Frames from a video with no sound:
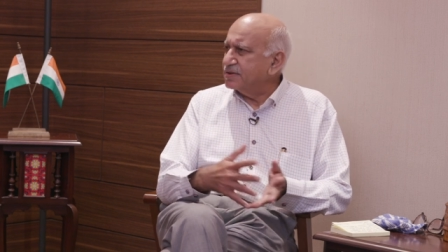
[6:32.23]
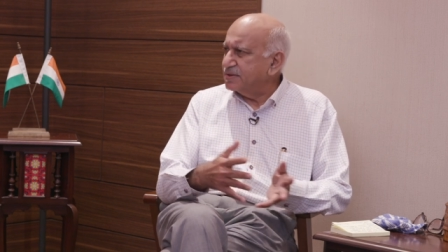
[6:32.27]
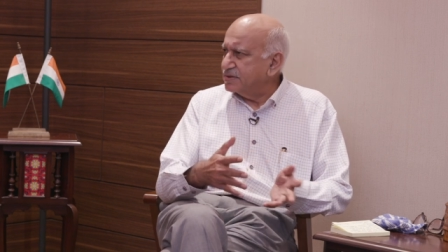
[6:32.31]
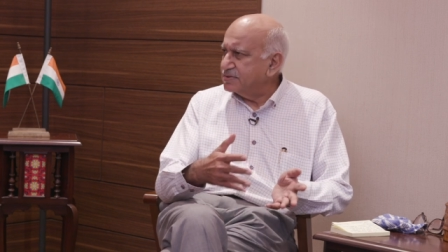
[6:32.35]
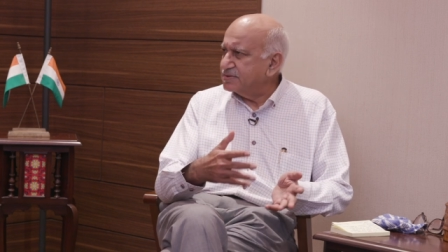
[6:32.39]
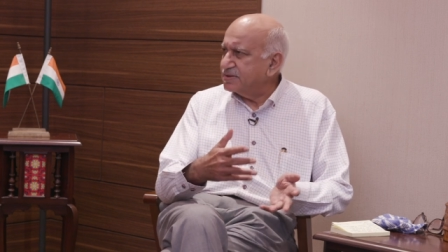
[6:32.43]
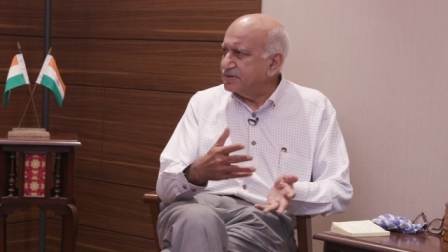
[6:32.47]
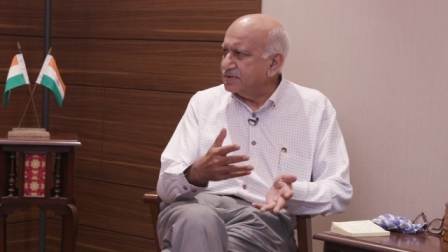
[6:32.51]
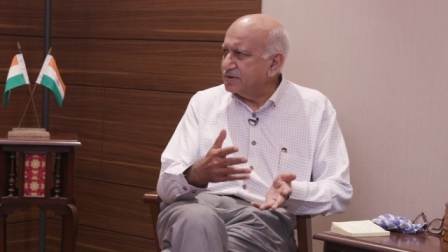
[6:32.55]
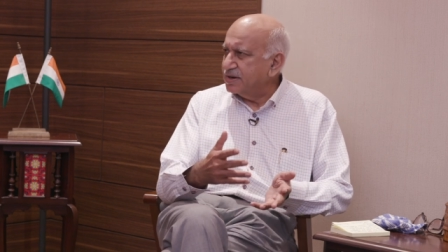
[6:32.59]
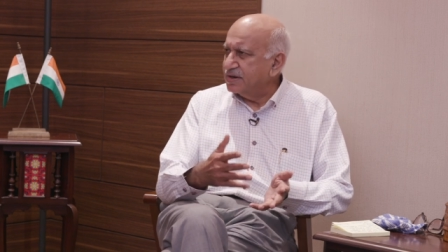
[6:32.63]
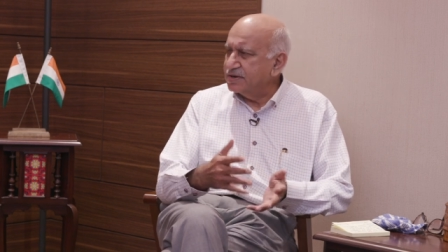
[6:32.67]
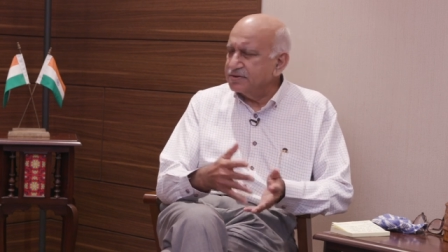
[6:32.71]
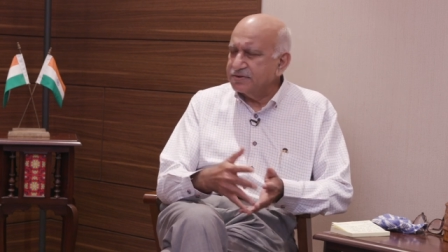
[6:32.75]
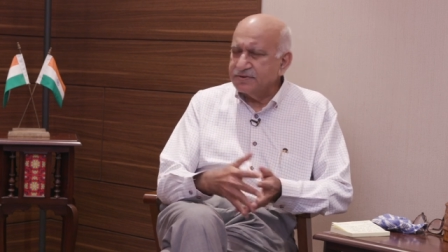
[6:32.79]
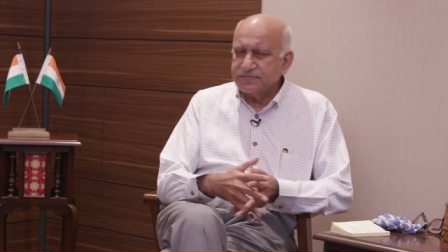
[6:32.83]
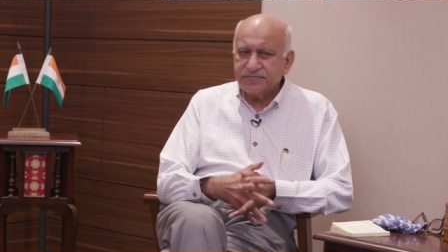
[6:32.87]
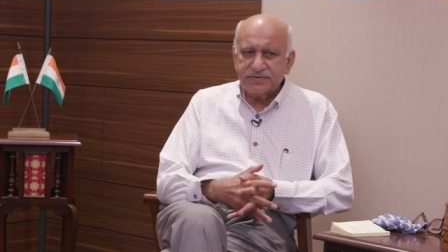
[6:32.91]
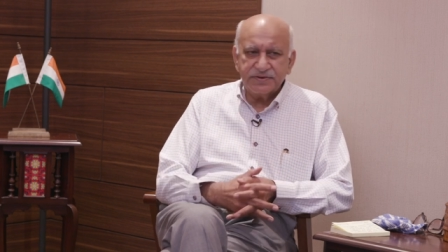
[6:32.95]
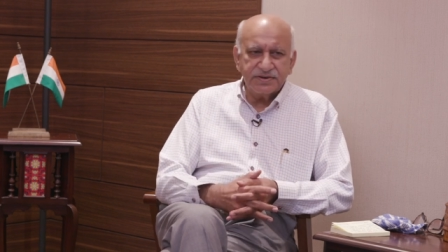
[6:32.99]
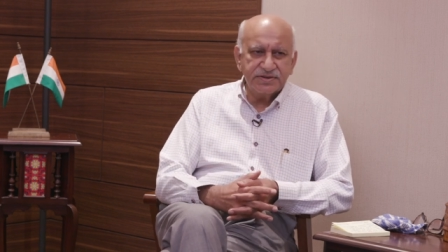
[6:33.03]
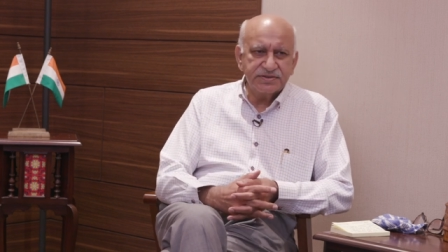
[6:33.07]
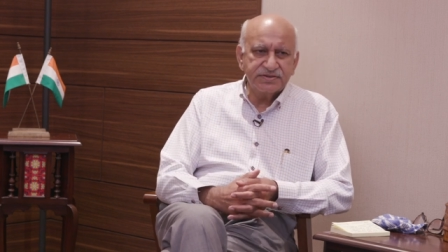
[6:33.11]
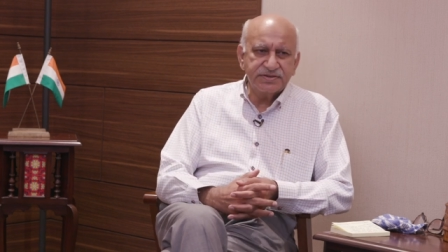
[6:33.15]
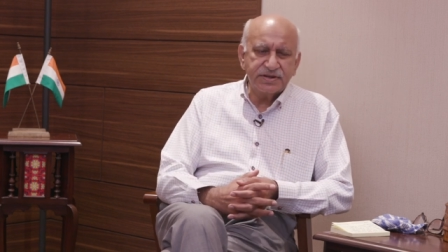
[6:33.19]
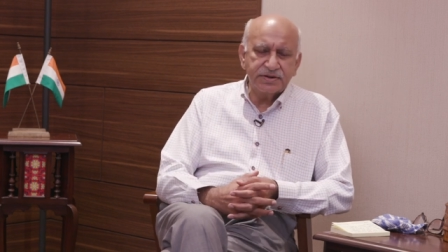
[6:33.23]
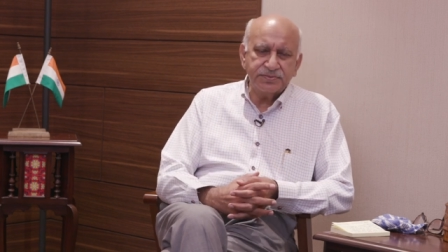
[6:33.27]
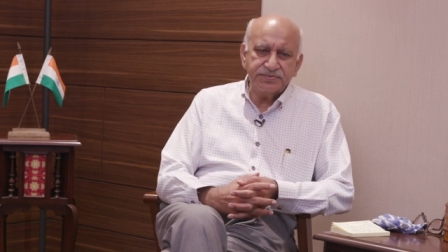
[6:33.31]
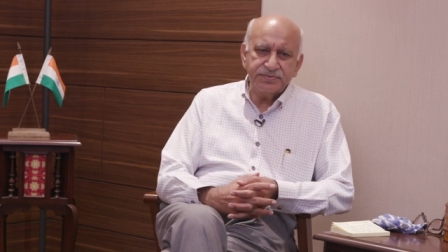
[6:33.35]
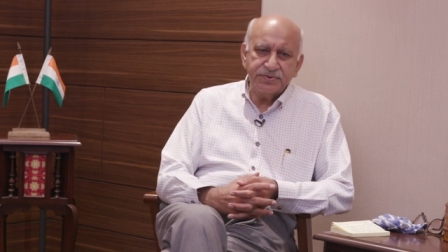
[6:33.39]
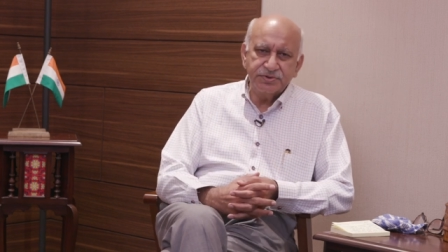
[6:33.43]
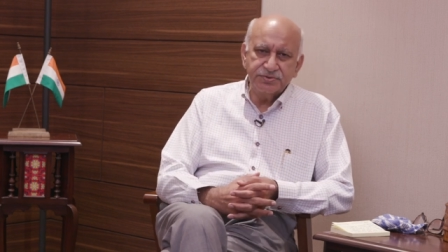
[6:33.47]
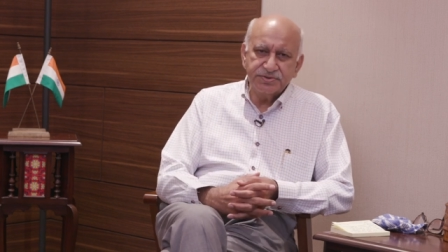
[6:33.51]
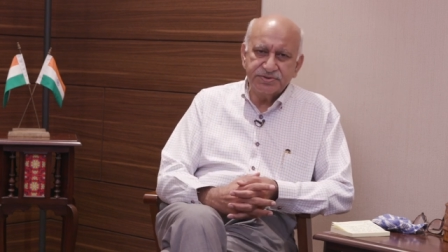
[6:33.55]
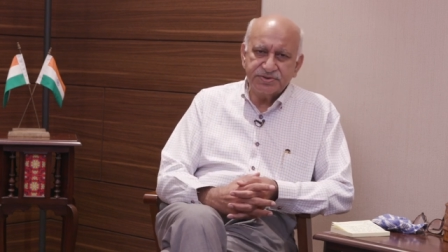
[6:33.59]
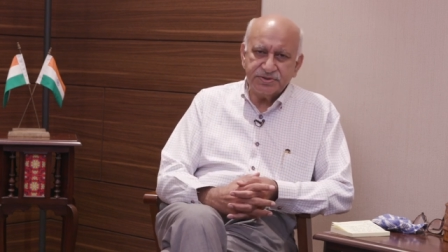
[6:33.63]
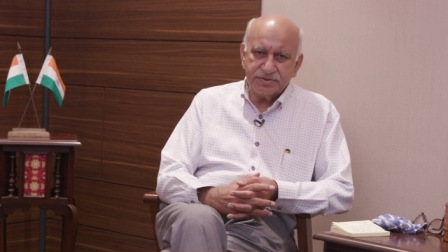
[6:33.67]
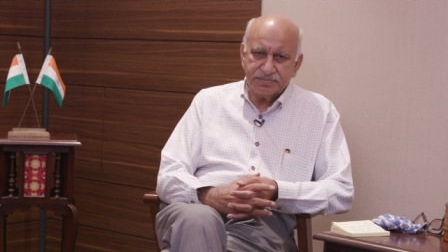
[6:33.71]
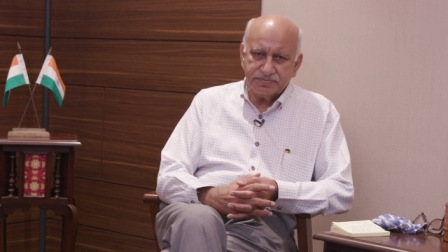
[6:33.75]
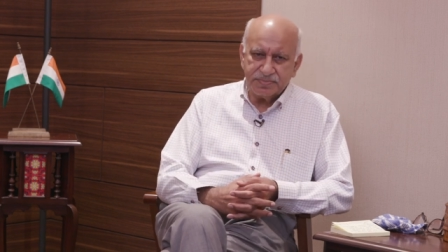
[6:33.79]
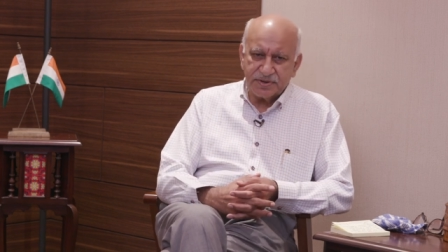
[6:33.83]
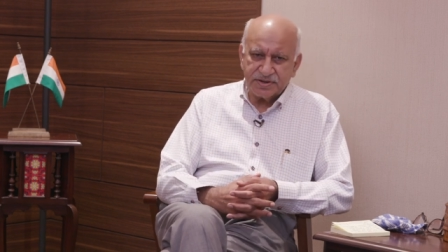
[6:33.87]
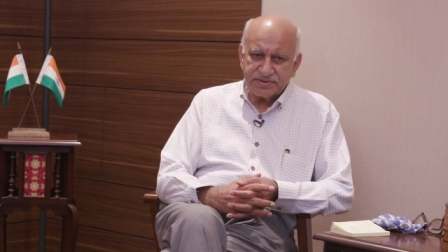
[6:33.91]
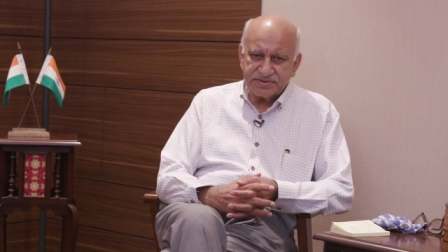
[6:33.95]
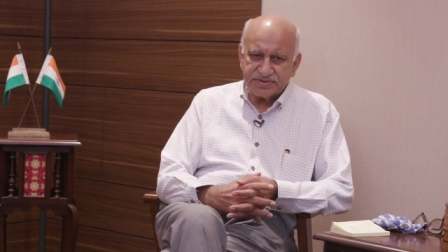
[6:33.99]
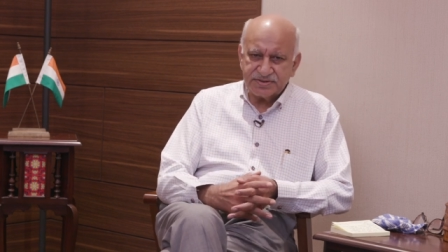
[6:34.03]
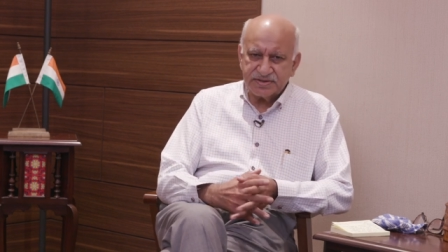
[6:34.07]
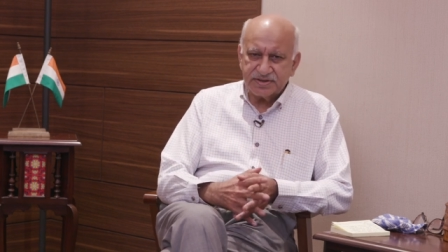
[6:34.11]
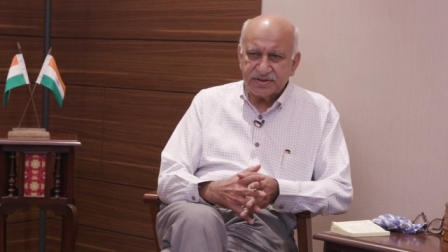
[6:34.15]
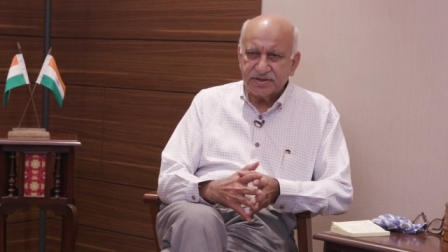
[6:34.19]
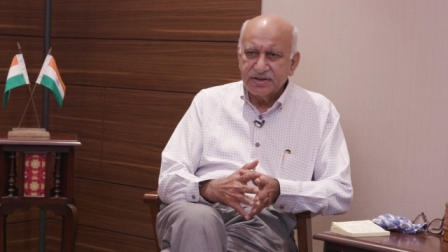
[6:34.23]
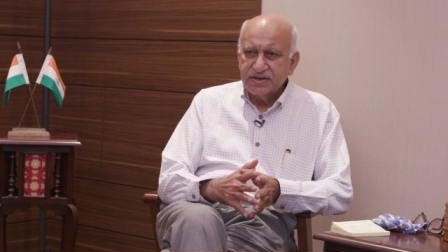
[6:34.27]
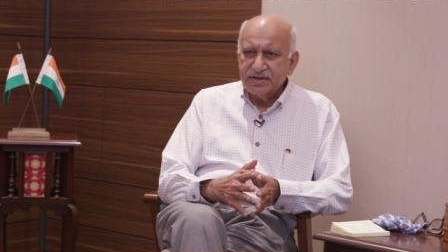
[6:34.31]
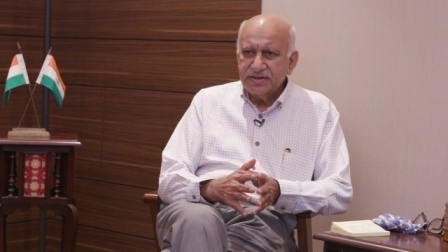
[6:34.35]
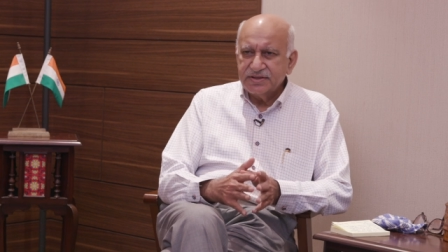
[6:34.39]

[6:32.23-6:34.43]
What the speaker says: it's a kind of phrase that we use in passing,